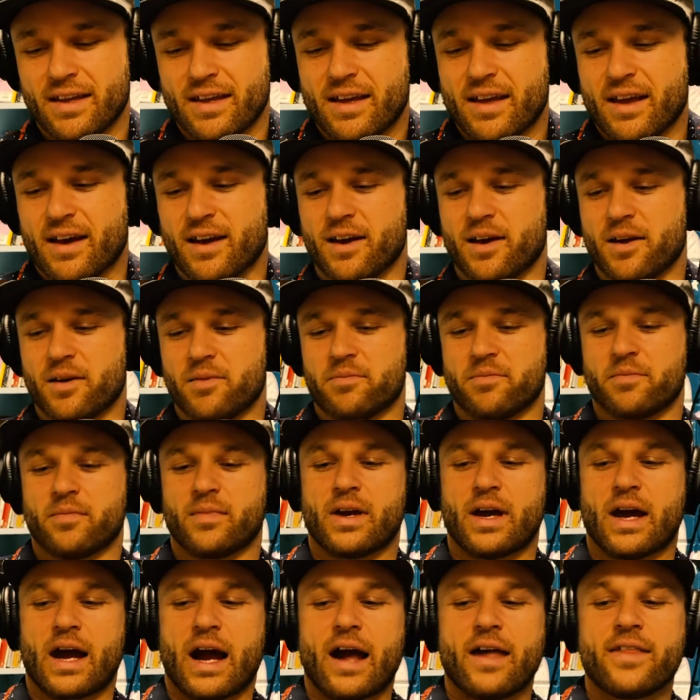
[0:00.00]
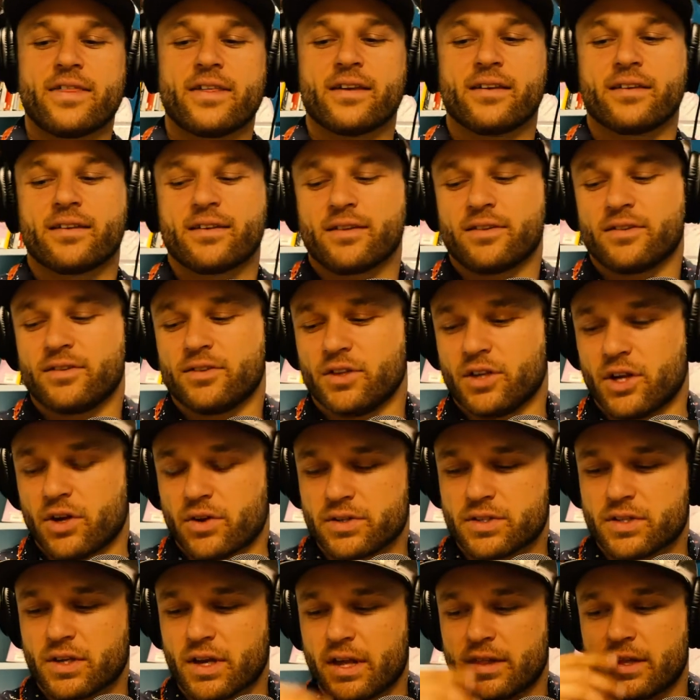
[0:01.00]
I think,
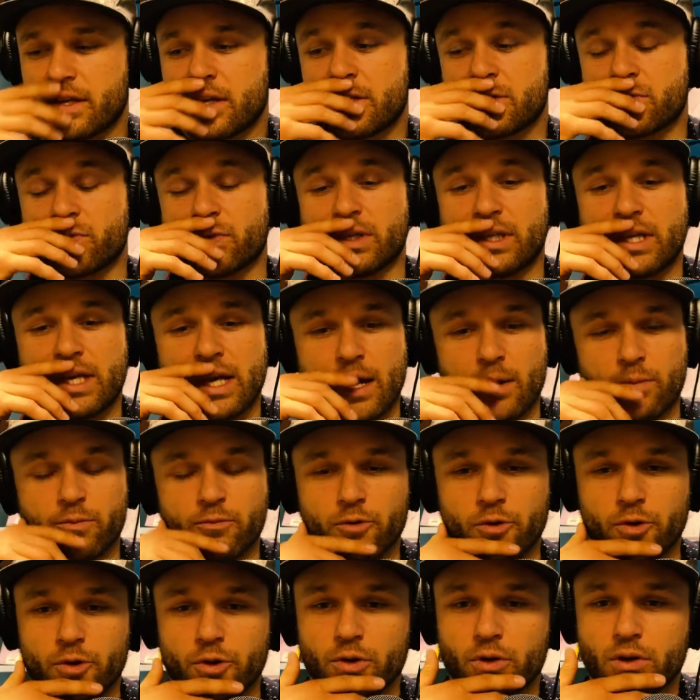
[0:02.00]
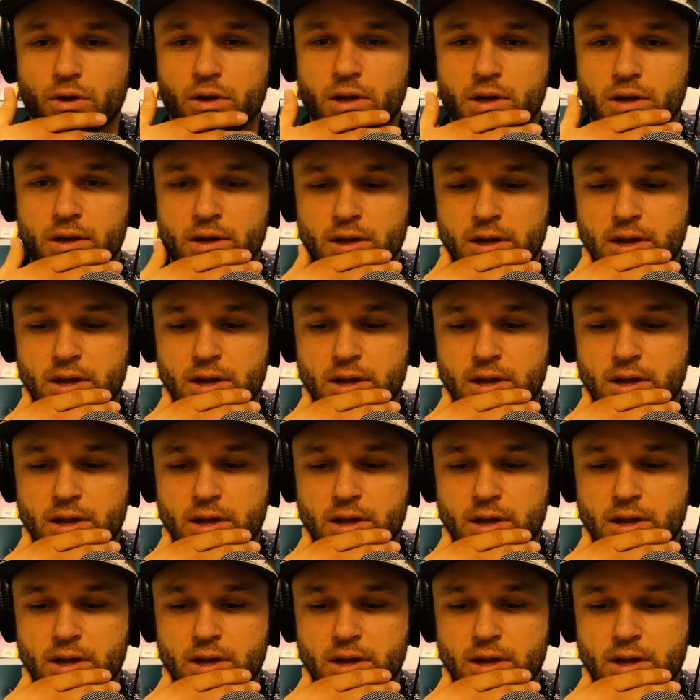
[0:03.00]
I think it's really helpful.